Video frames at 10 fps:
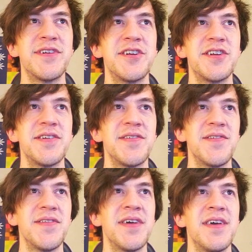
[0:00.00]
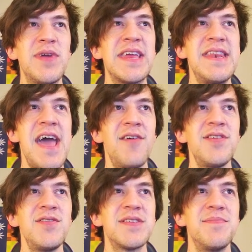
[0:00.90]
and Shield, we can now
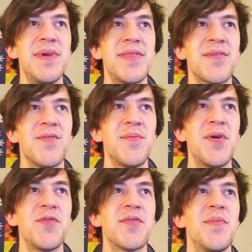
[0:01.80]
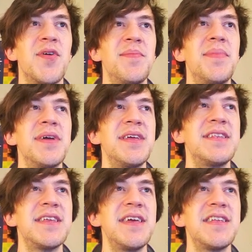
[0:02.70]
use mythical Pokemon, but in
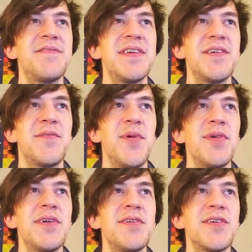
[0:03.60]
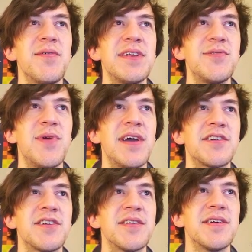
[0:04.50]
today's video I'm only going to
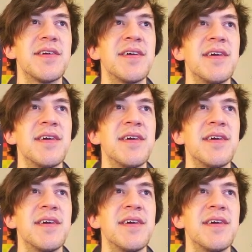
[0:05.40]
actually